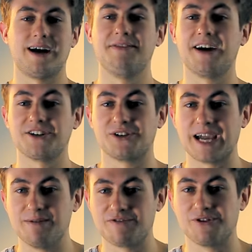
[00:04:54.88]
And that's your
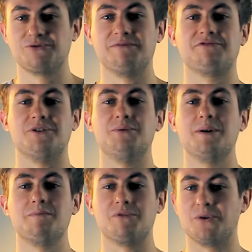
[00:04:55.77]
Game of Thrones run through,
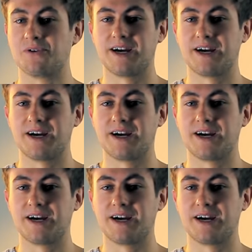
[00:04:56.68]
broken